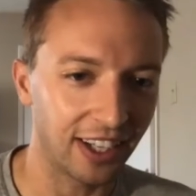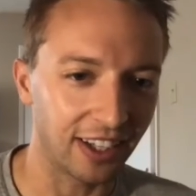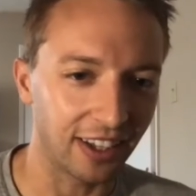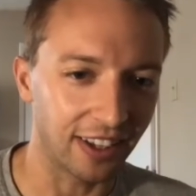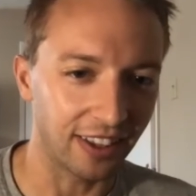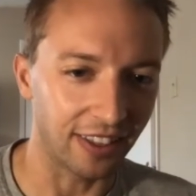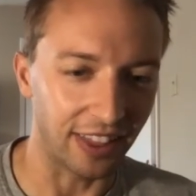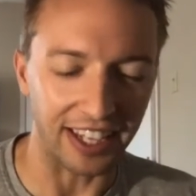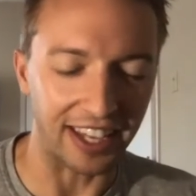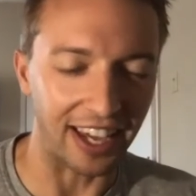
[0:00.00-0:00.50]

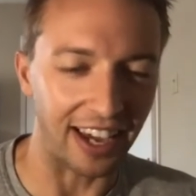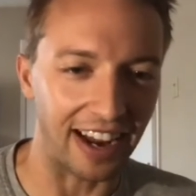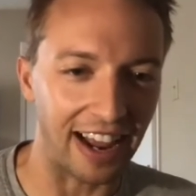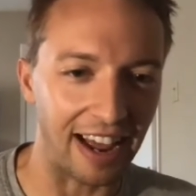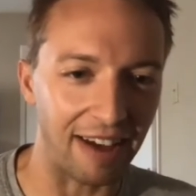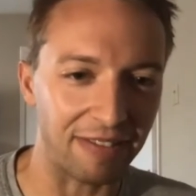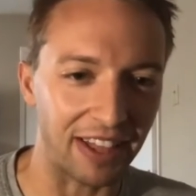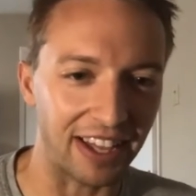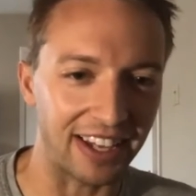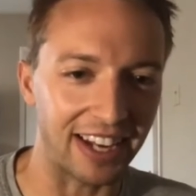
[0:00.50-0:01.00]
they can't
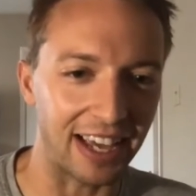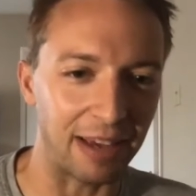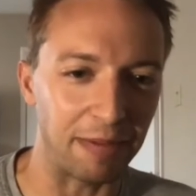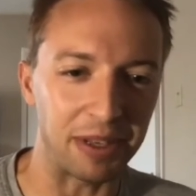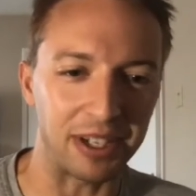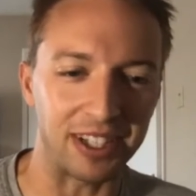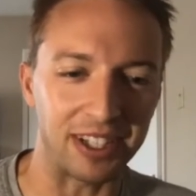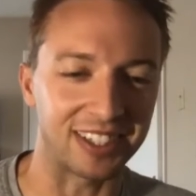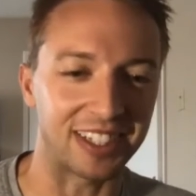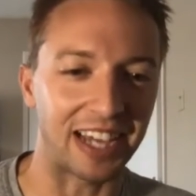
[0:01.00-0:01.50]
have that name
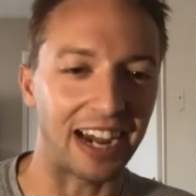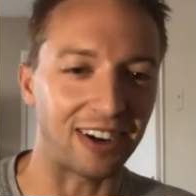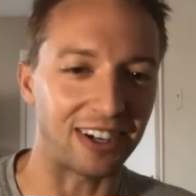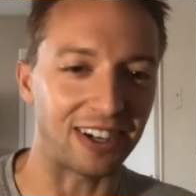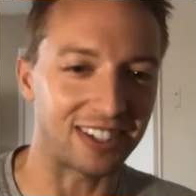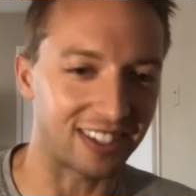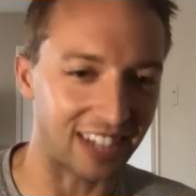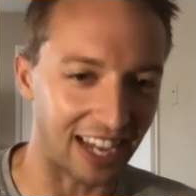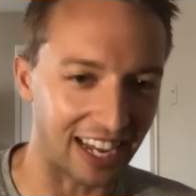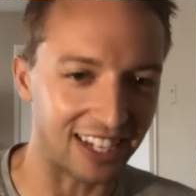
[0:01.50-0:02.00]
because Gary
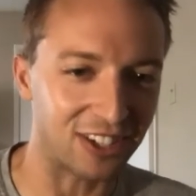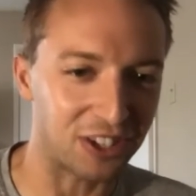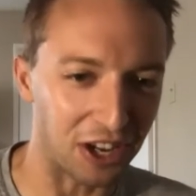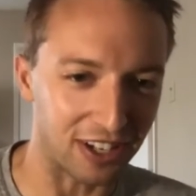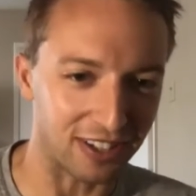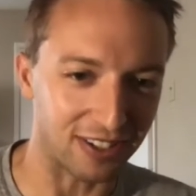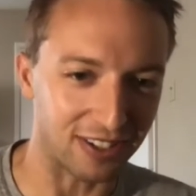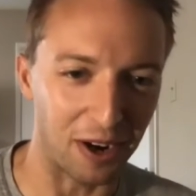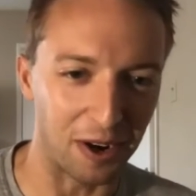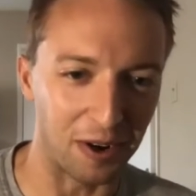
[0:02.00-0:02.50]

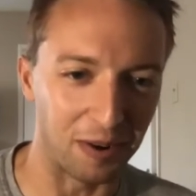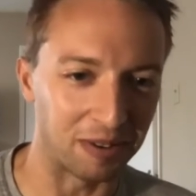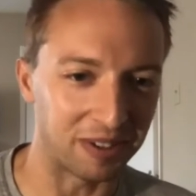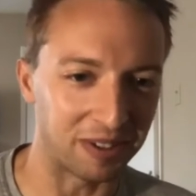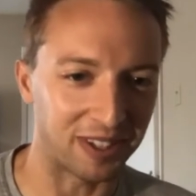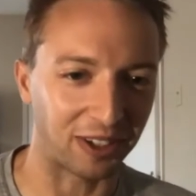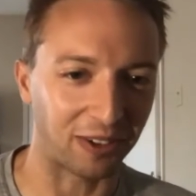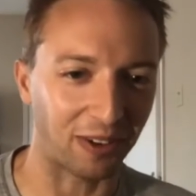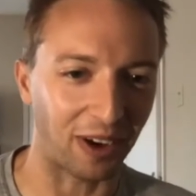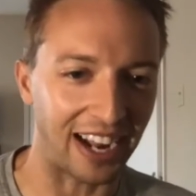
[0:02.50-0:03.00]
Sanchez owns
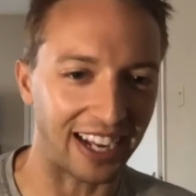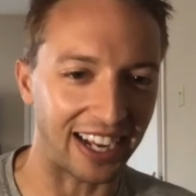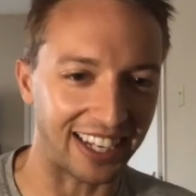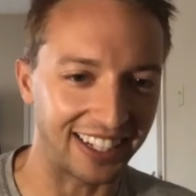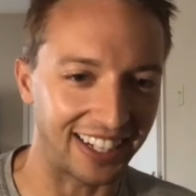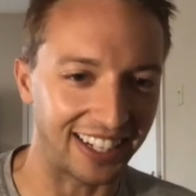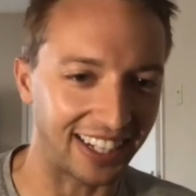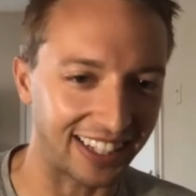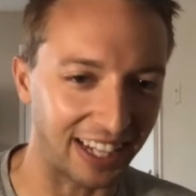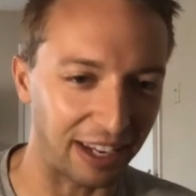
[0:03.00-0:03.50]
the Kraken
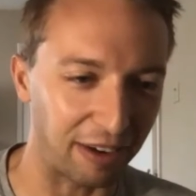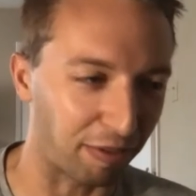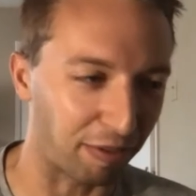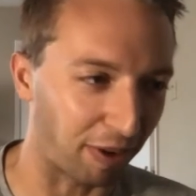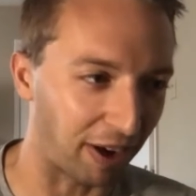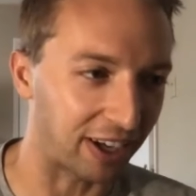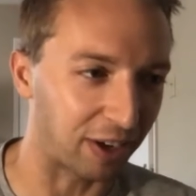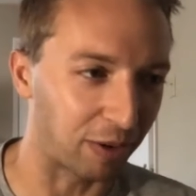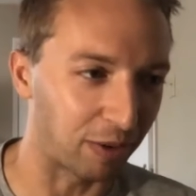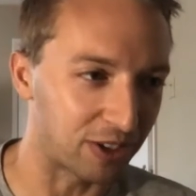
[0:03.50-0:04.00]
nickname.
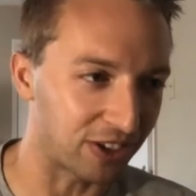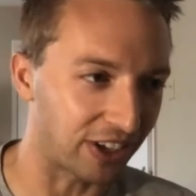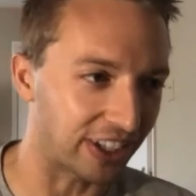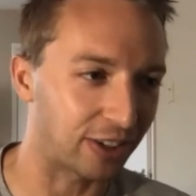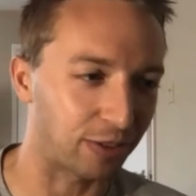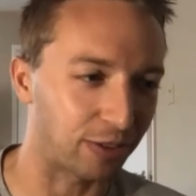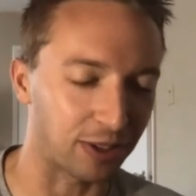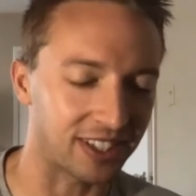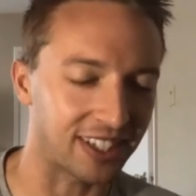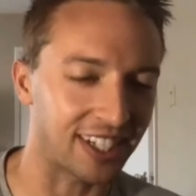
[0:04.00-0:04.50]
Franco, would you like
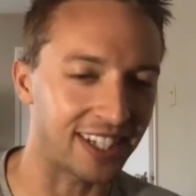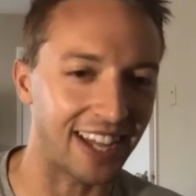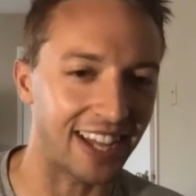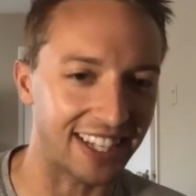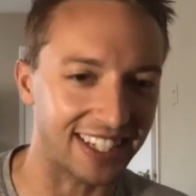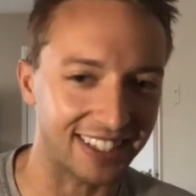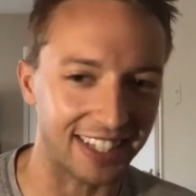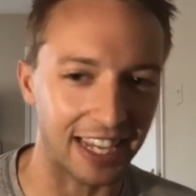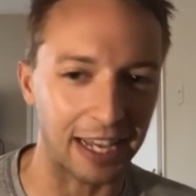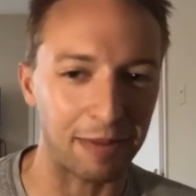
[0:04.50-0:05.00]
to rescind that
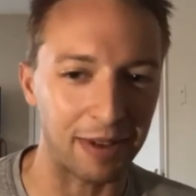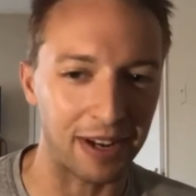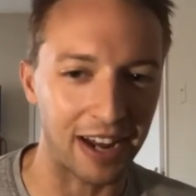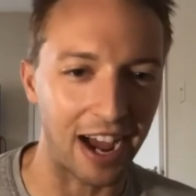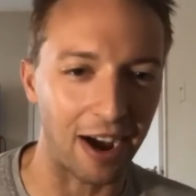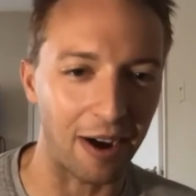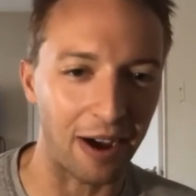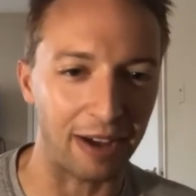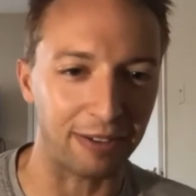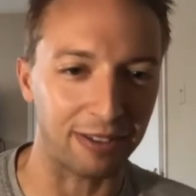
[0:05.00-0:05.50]
statement
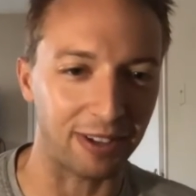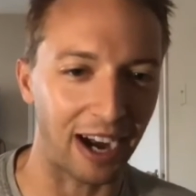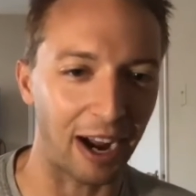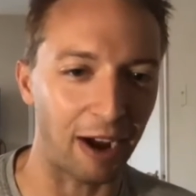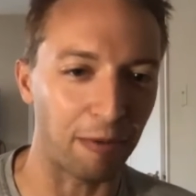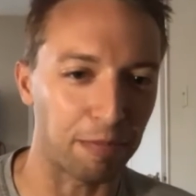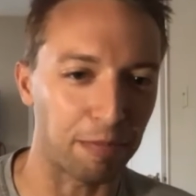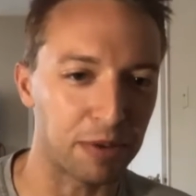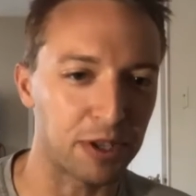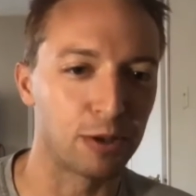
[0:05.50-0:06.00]
now after
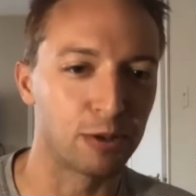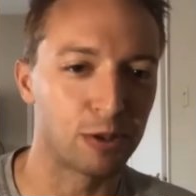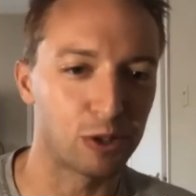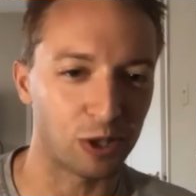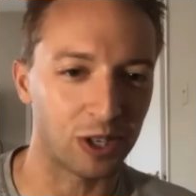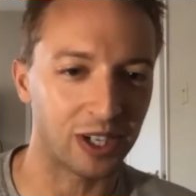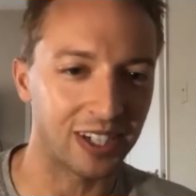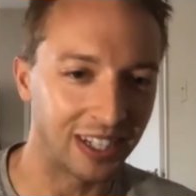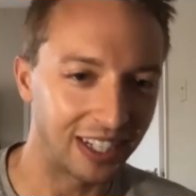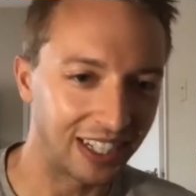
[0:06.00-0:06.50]
how
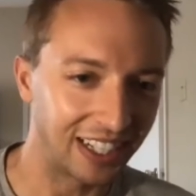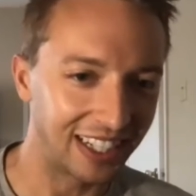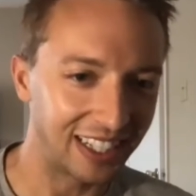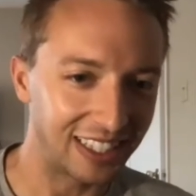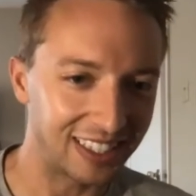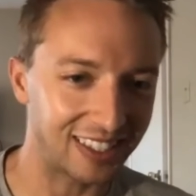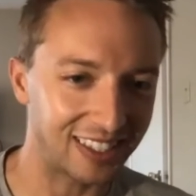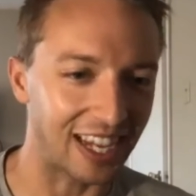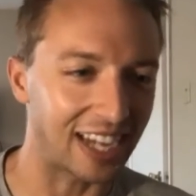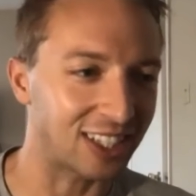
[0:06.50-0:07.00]
putrid
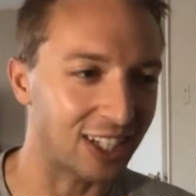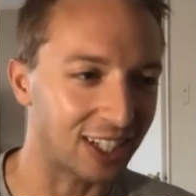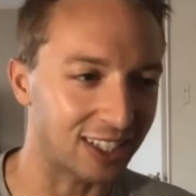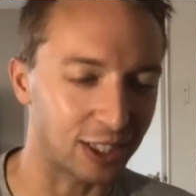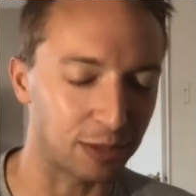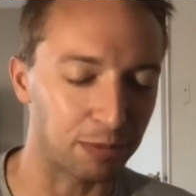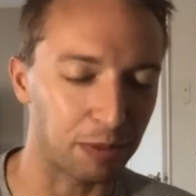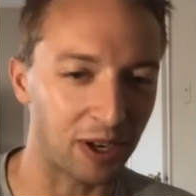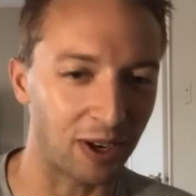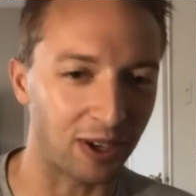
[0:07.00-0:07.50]
Sanchez has
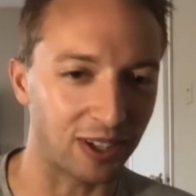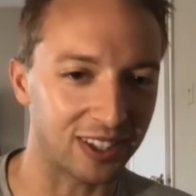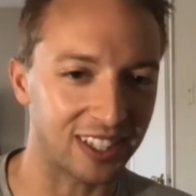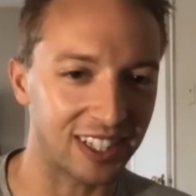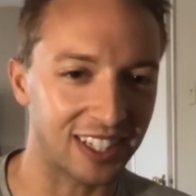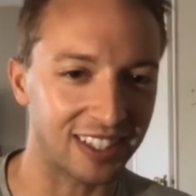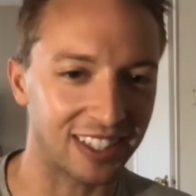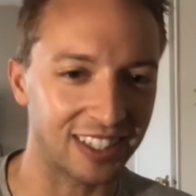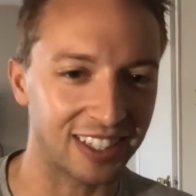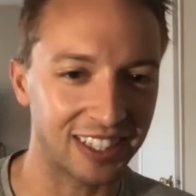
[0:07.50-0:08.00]
been all
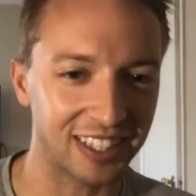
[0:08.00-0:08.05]
season?